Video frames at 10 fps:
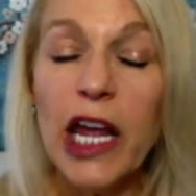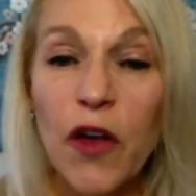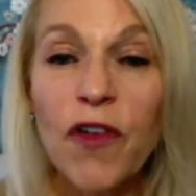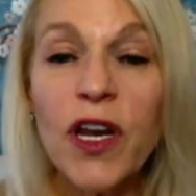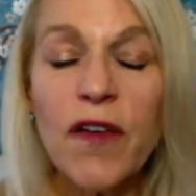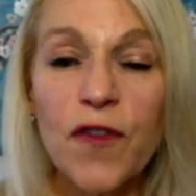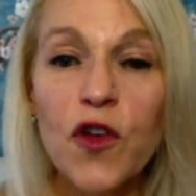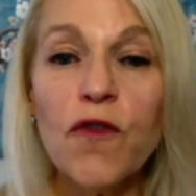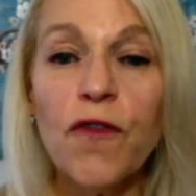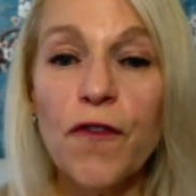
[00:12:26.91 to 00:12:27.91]
even
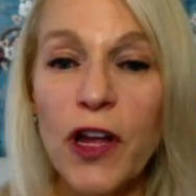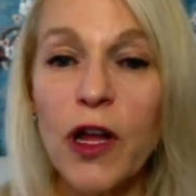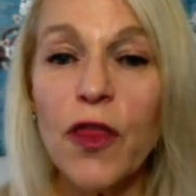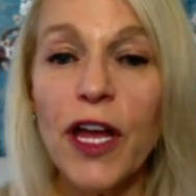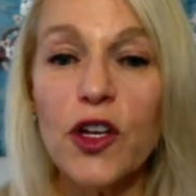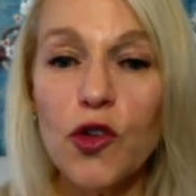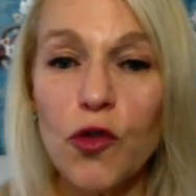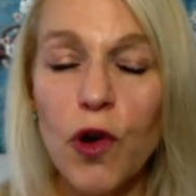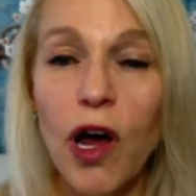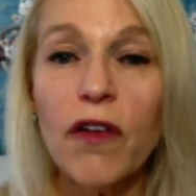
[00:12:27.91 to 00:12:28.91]
if you feel that
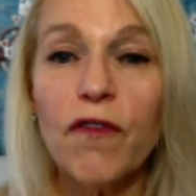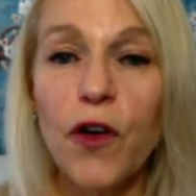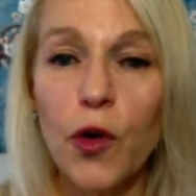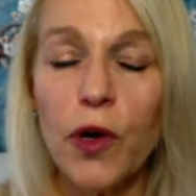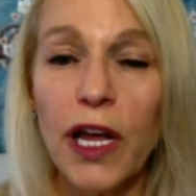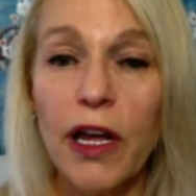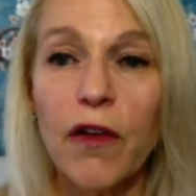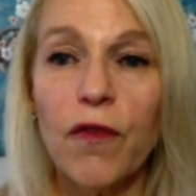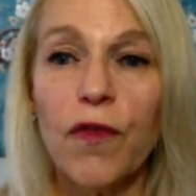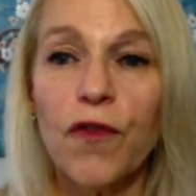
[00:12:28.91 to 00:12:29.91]
you're not
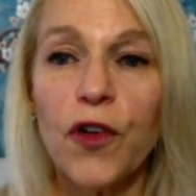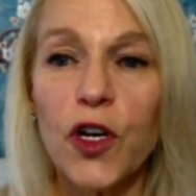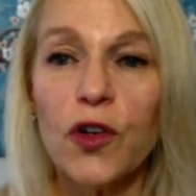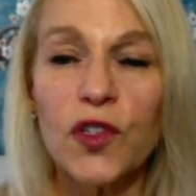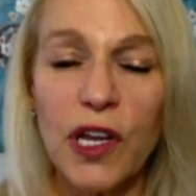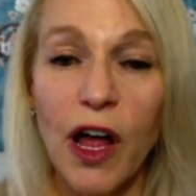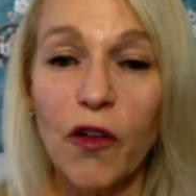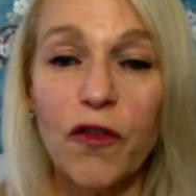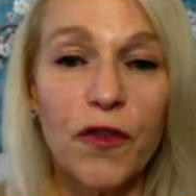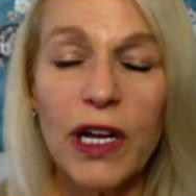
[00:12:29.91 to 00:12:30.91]
voting for
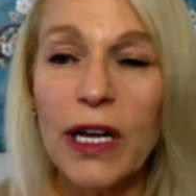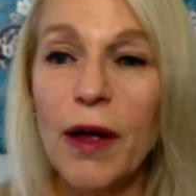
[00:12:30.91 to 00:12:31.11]
yourself,